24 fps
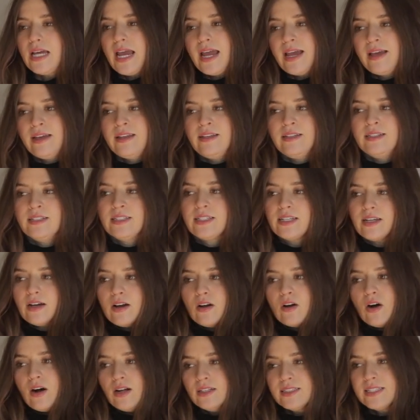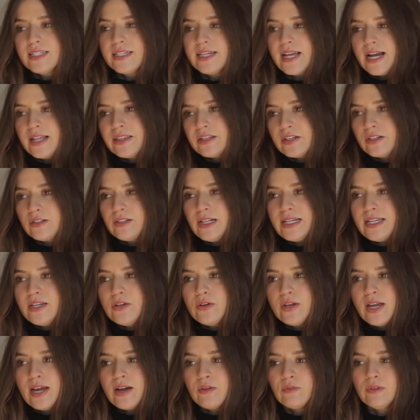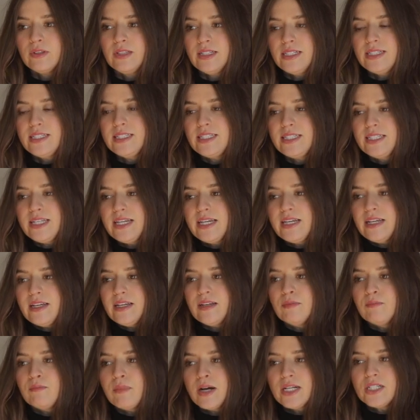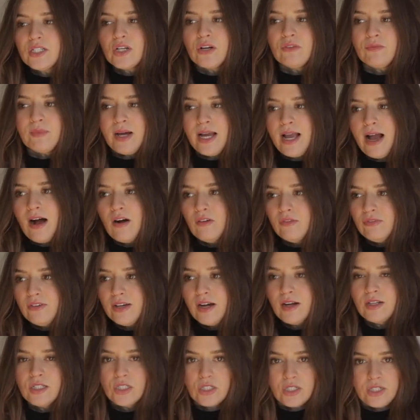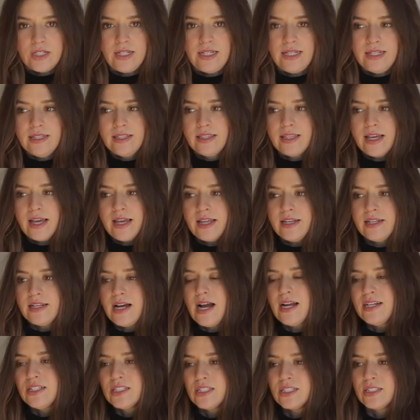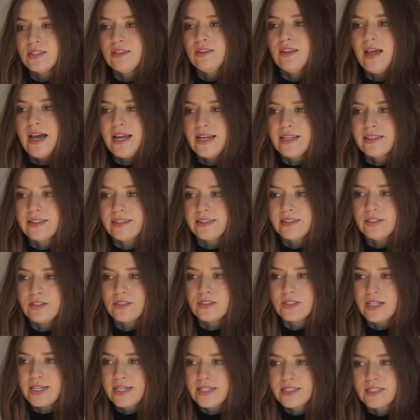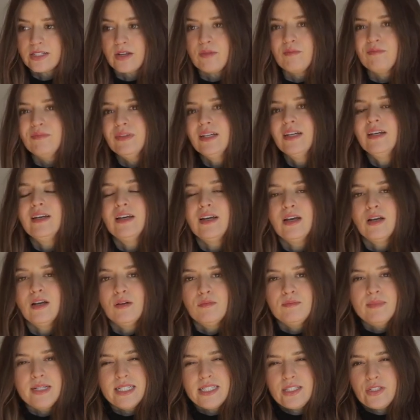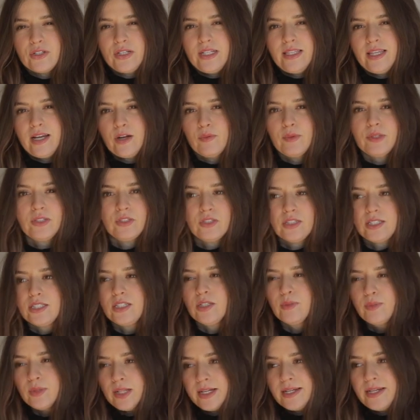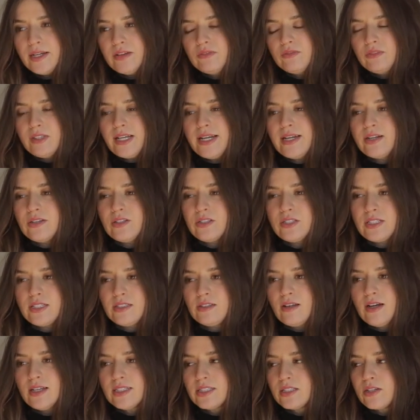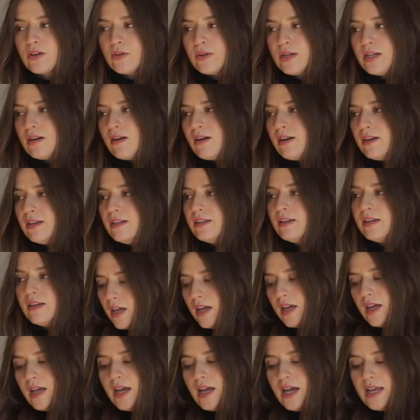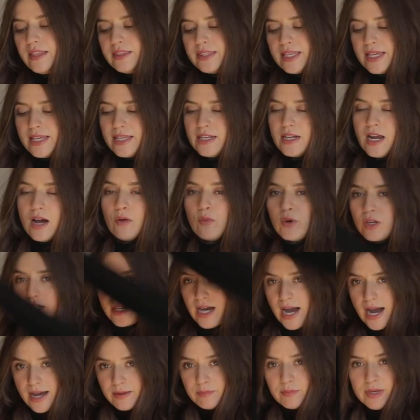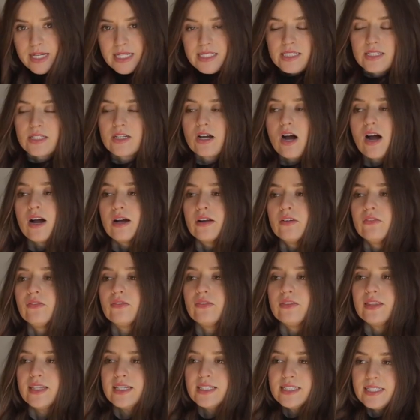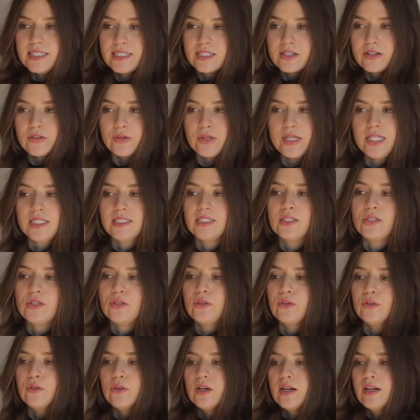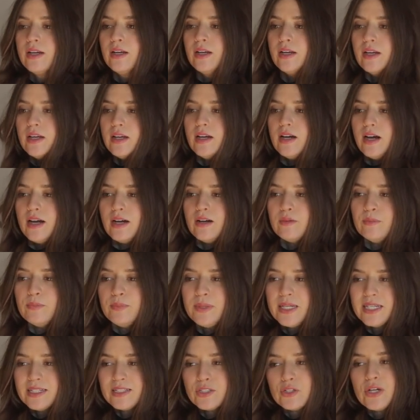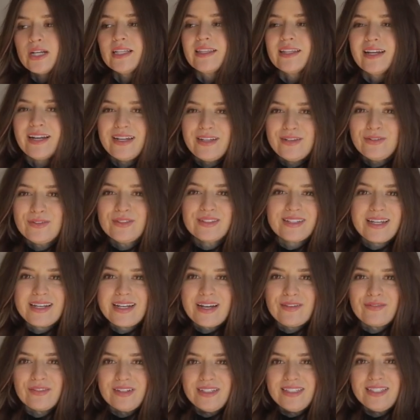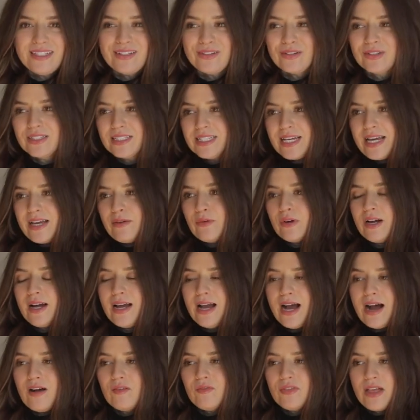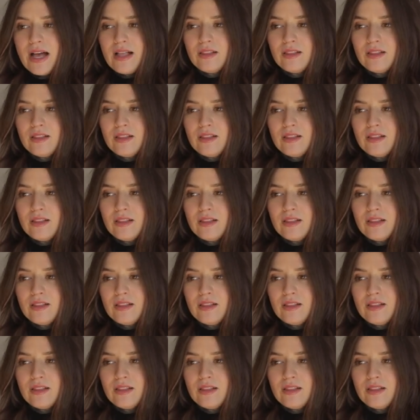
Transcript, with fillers: And altogether, like you can't really see much of my outfit underneath and I just like that there's like some mystery there, but there's still plenty of layers and lots going on. And then I wanna add my scarf. This is going to um, be a trick that I use like every single day where I have